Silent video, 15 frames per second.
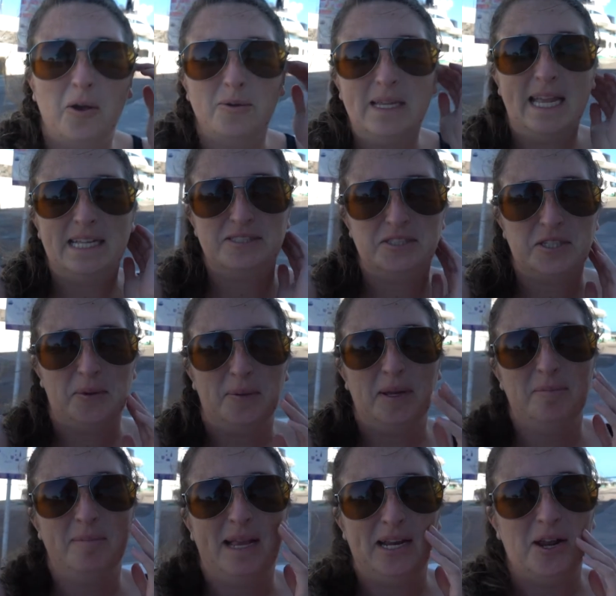Okay, so
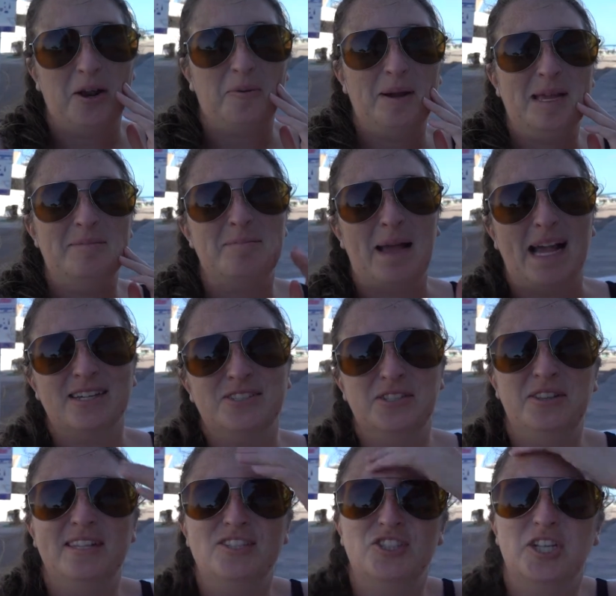we made our way back
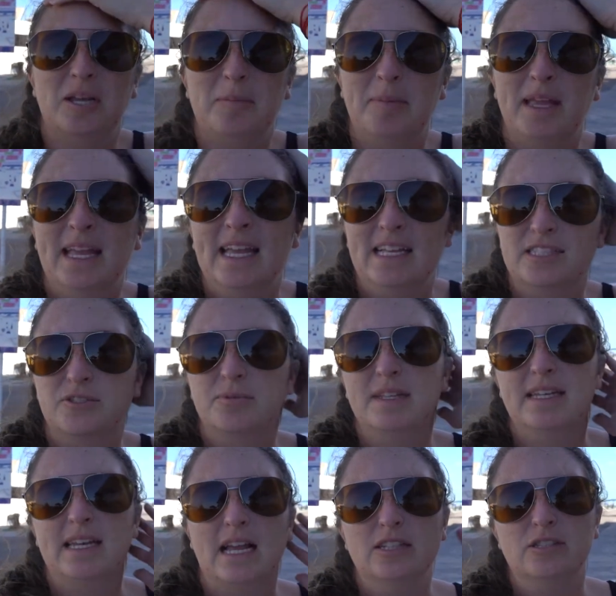to the ship. It's
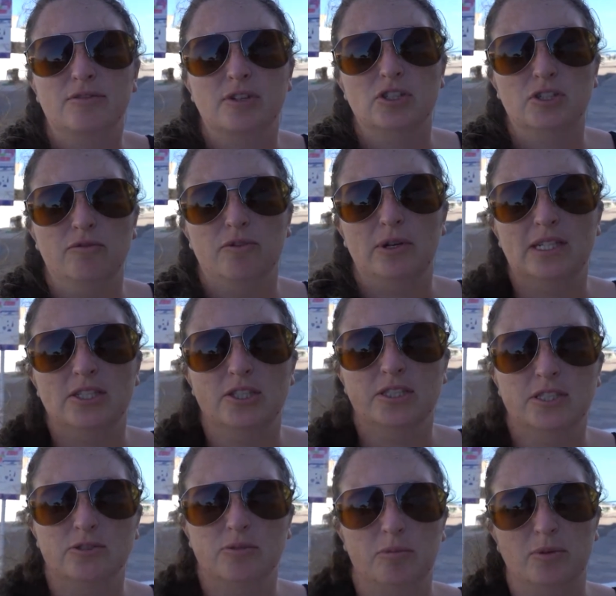really nice. Virgin Voyages,
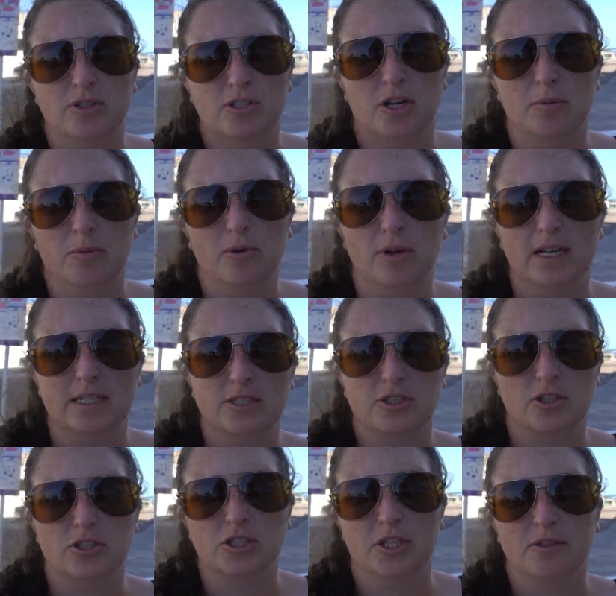since we booked our port
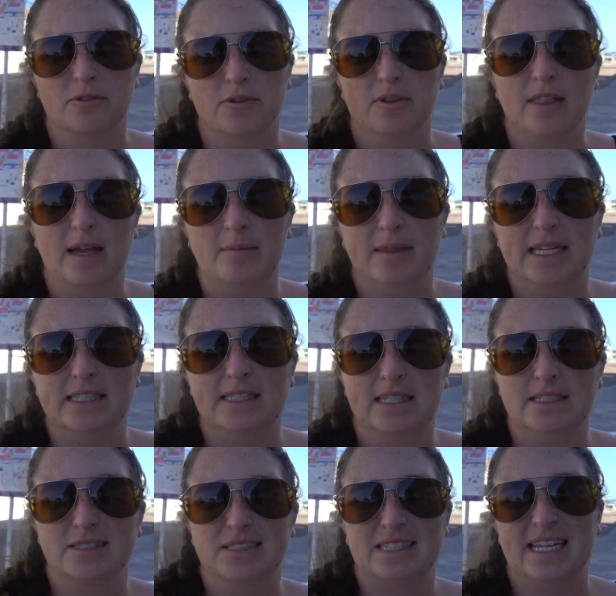excursion through them, they
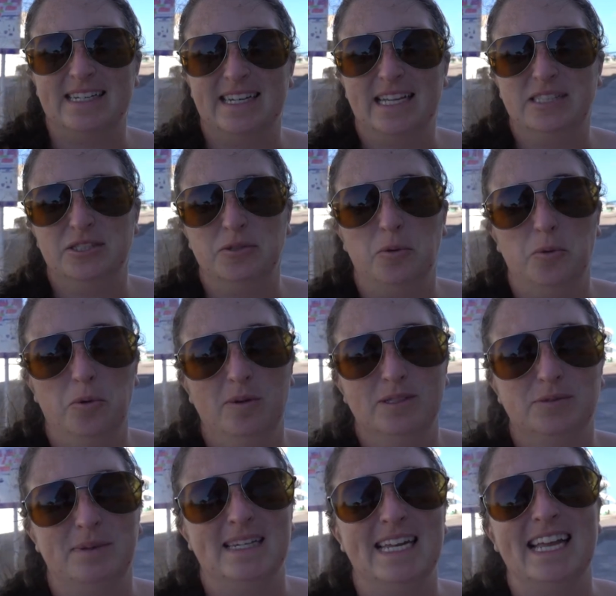did send us, ooh,
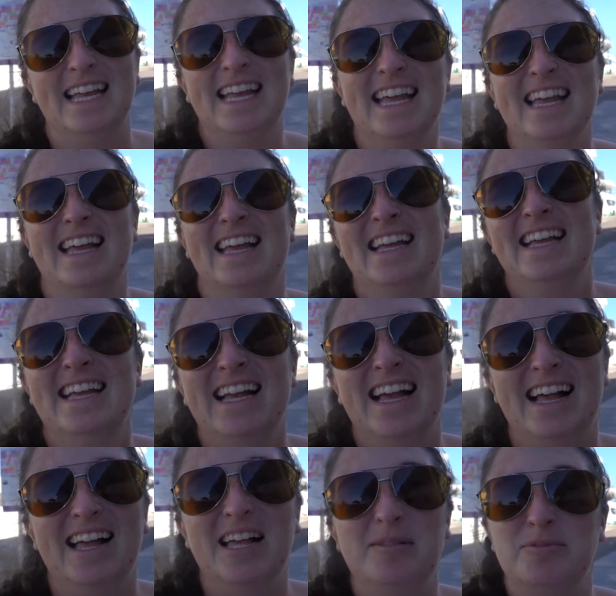it's windy,
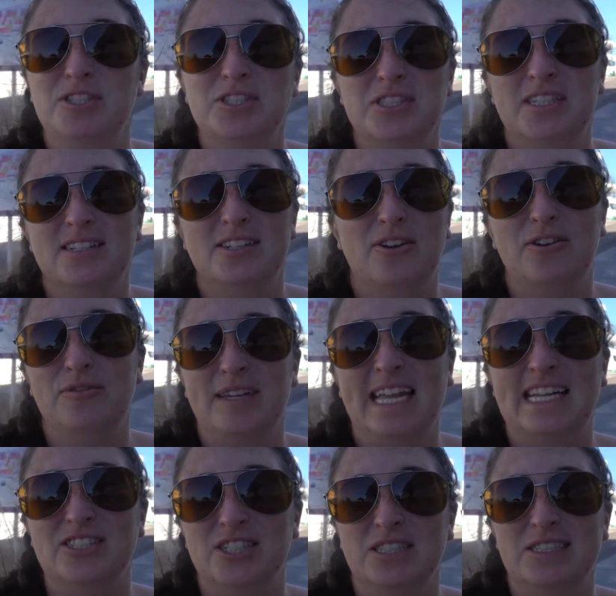just a
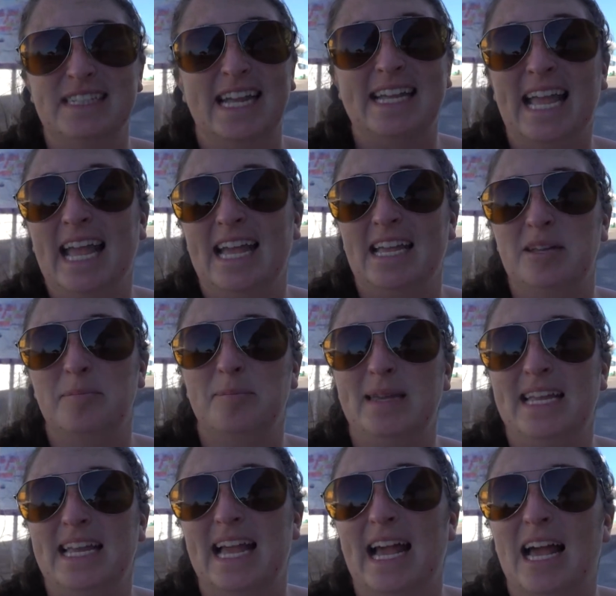notification saying, hey,
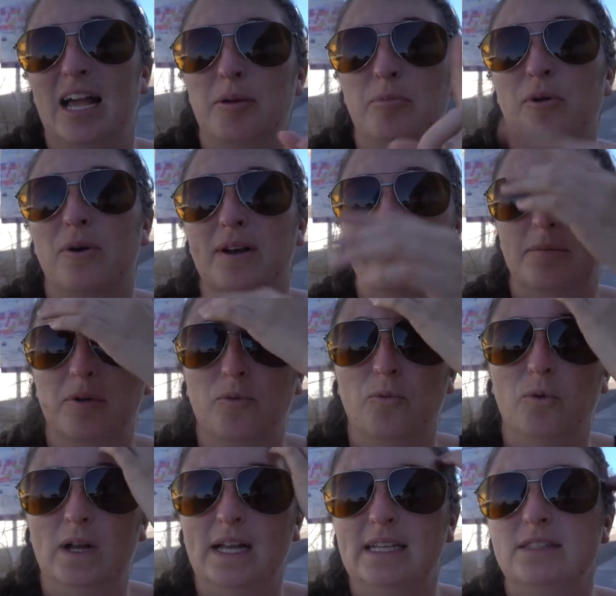meet at port number
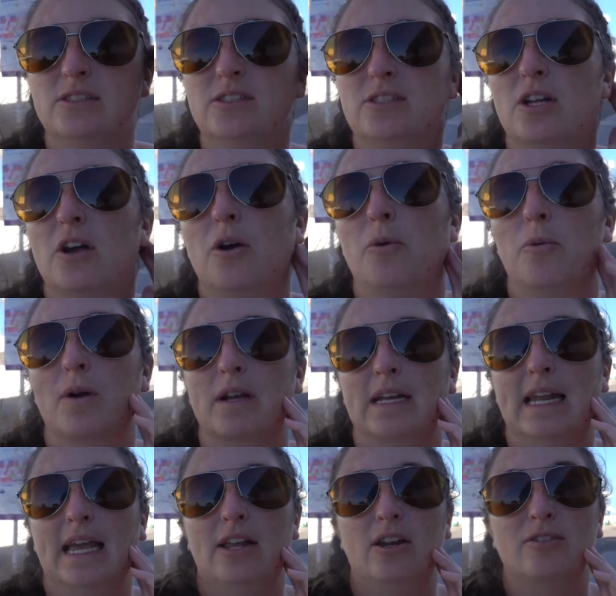one. So we're
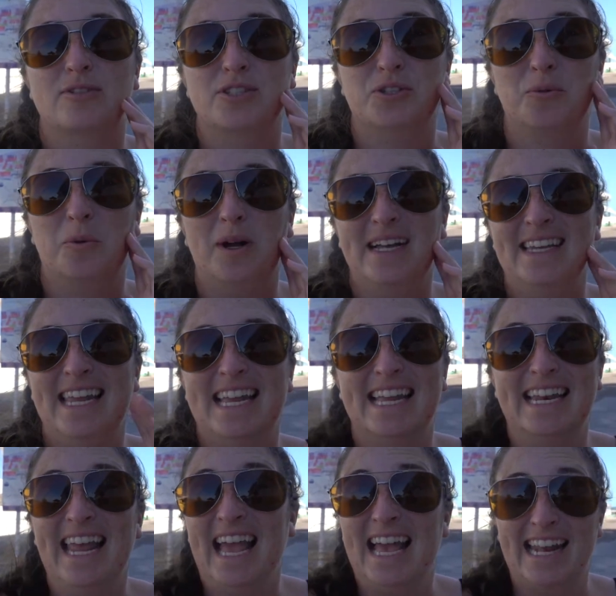gonna head over to one
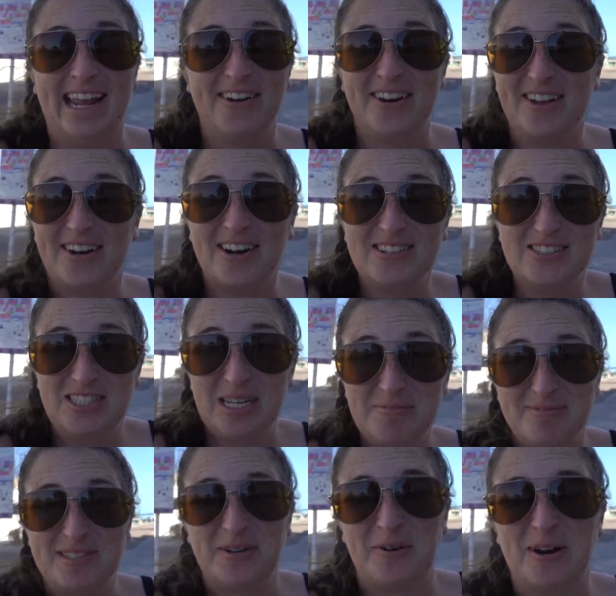and head out on our Jeep
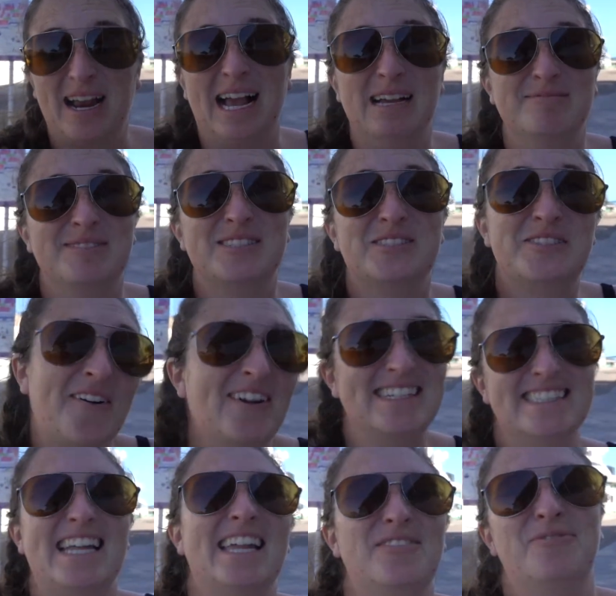tour. I'm so
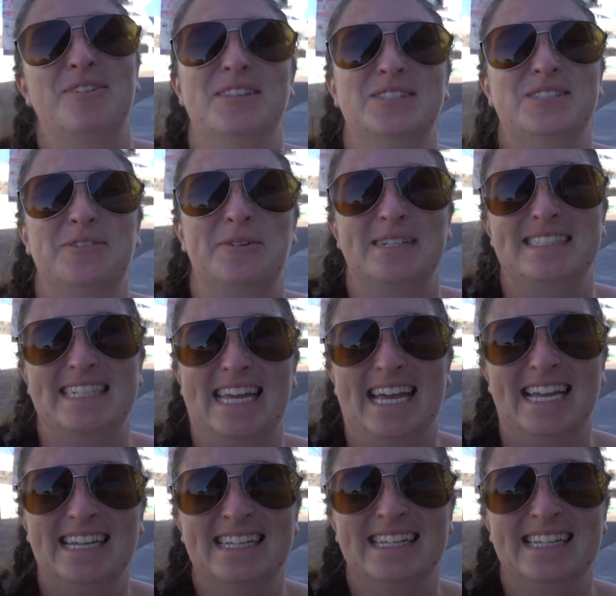excited for this tour today.